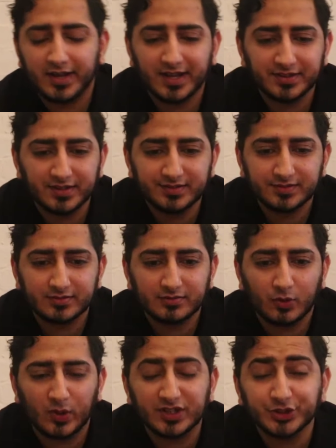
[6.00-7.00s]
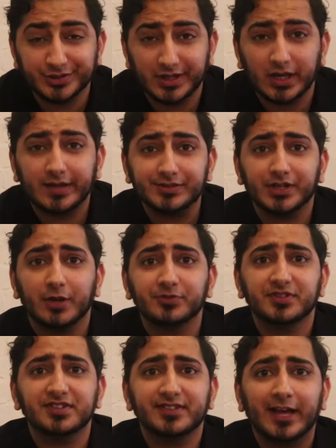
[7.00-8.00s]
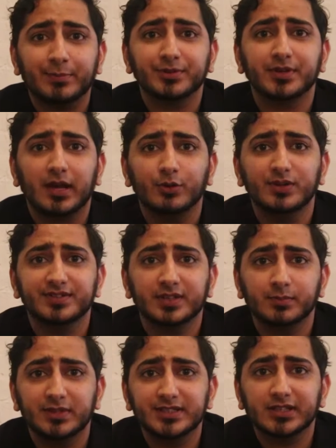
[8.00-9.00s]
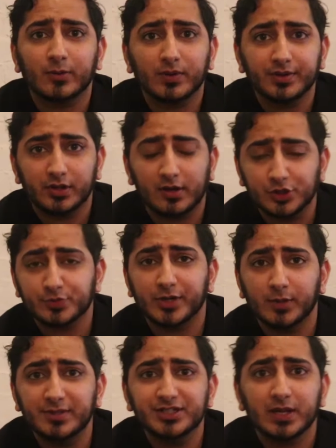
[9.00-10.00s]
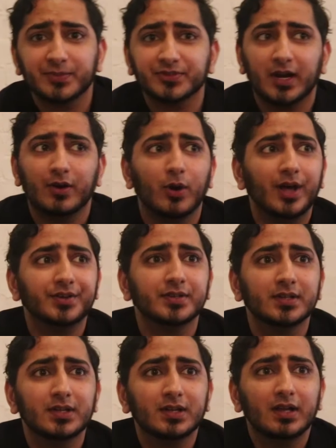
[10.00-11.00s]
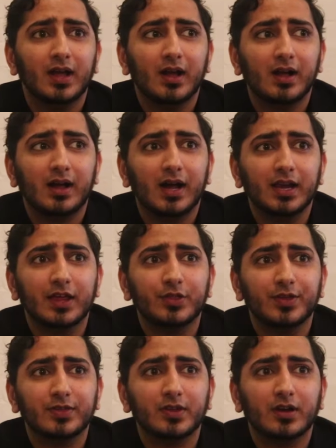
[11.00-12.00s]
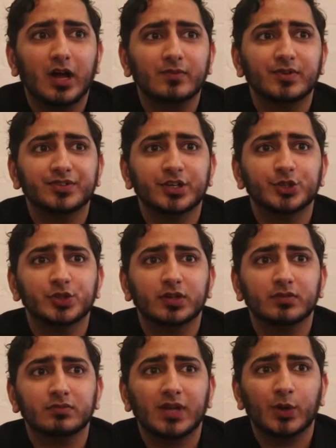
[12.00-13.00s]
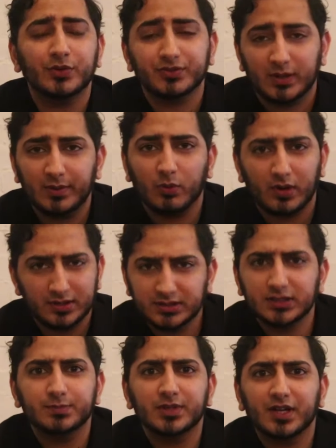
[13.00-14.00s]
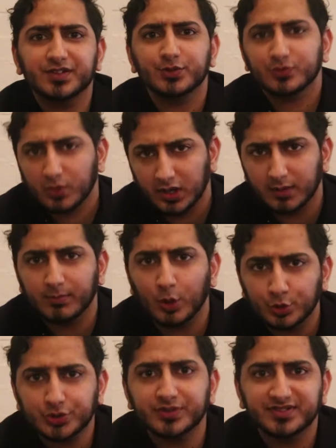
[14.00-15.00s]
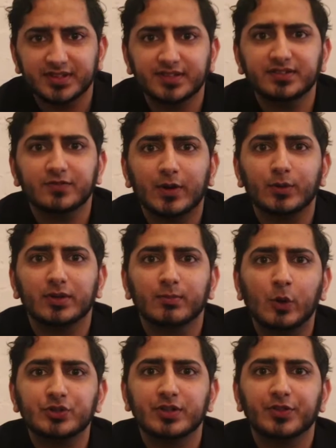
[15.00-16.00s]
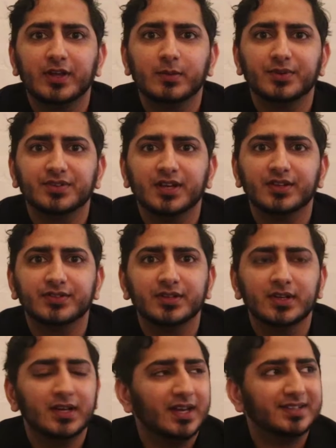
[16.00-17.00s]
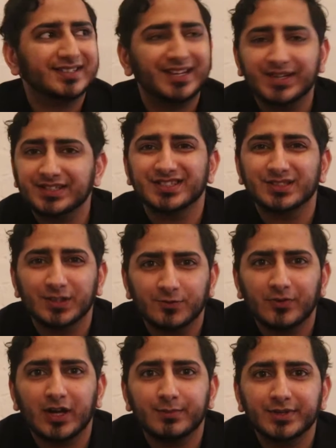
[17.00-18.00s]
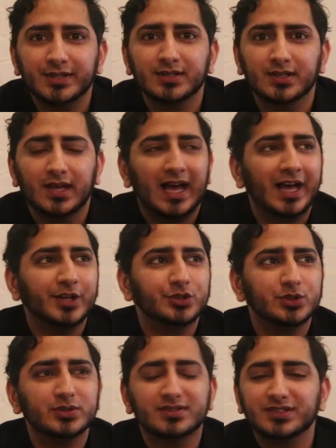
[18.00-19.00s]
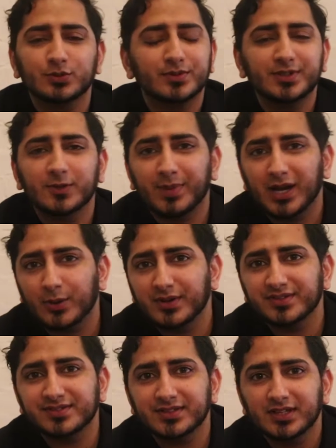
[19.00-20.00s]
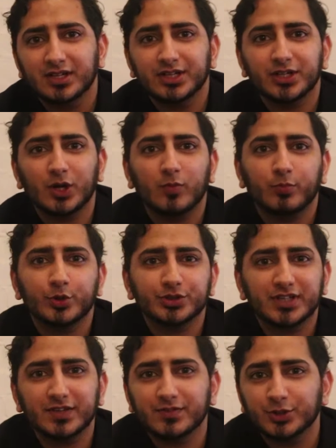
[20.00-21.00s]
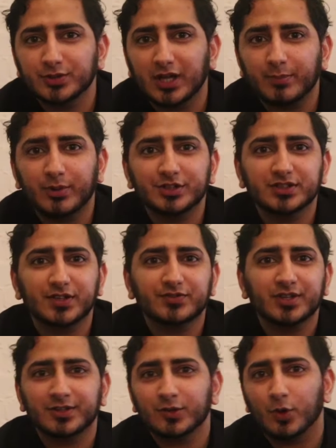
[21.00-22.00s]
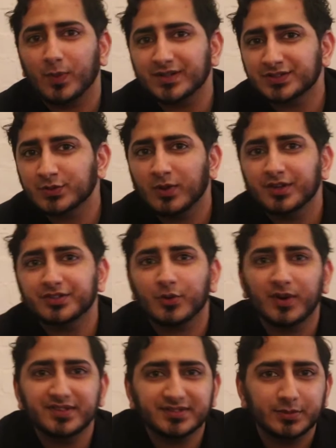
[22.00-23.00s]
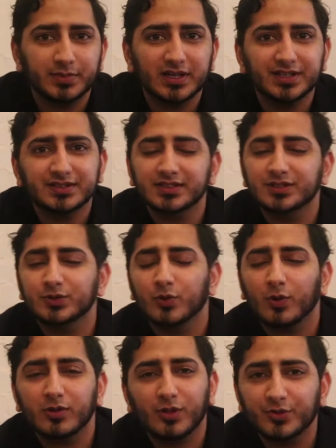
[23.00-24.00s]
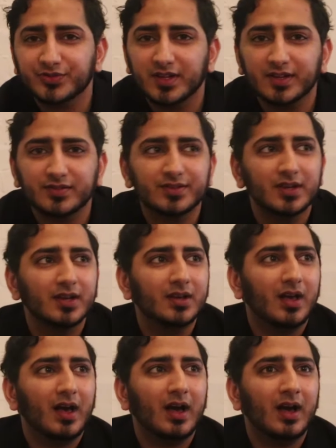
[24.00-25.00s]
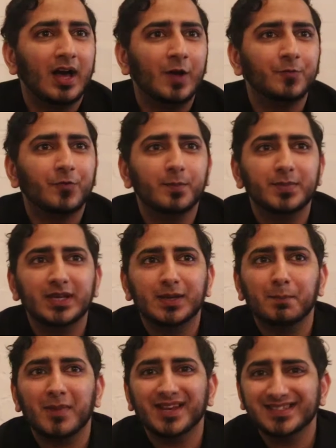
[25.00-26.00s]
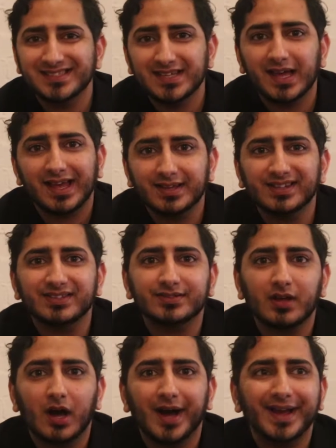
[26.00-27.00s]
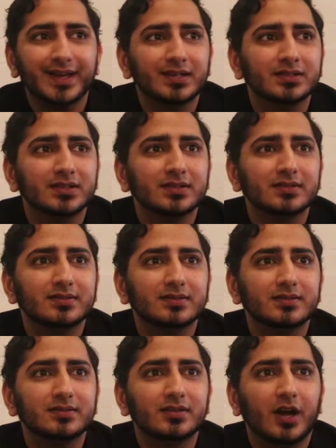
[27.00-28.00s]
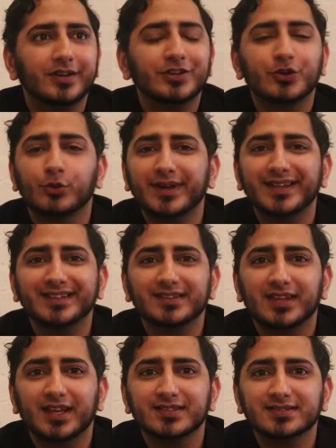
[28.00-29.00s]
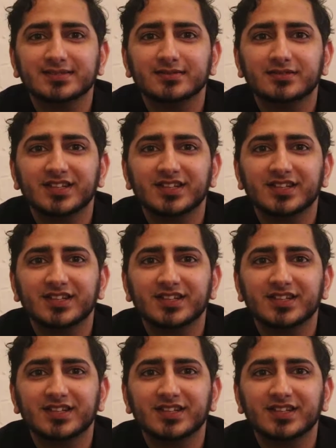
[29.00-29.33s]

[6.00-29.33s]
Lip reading: get this question a lot of times, and this happened at a recent meetup, one of the young entrepreneur meetups I run. And I think the conversation, it went quite deep because it was quite emotional. It's a very emotional thing because it's connected to your family. How do you deal with your parents, giving you that pressure of saying, go back to work, create stability, do all those things. And for me, many years, I created this